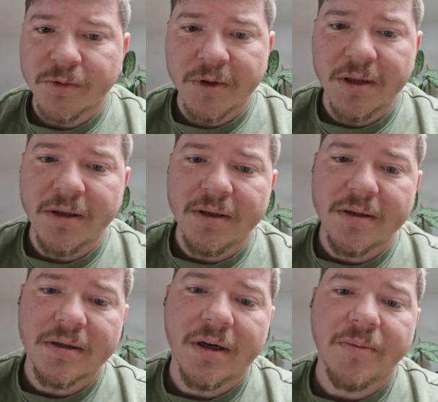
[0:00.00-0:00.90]
with
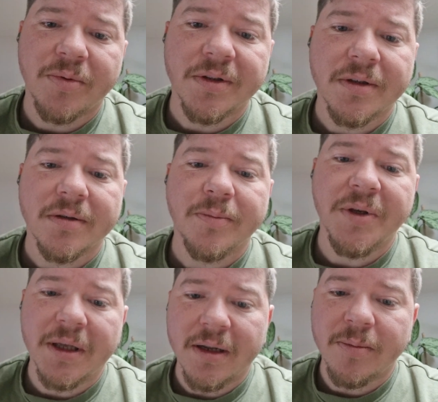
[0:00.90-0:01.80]
these I printed
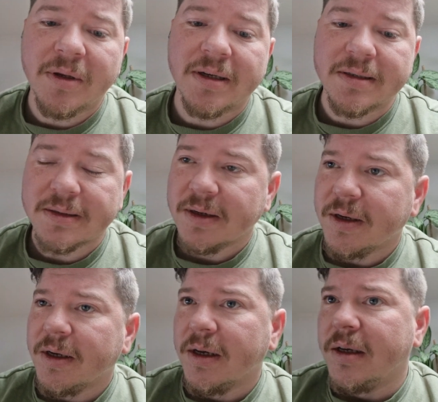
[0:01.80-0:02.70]
PLA plus,
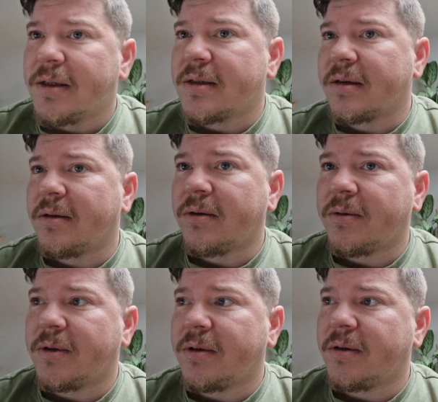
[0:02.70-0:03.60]

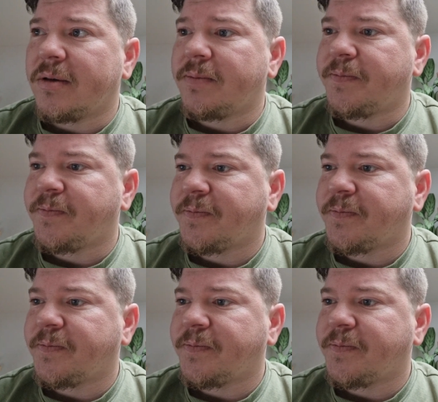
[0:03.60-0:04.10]
so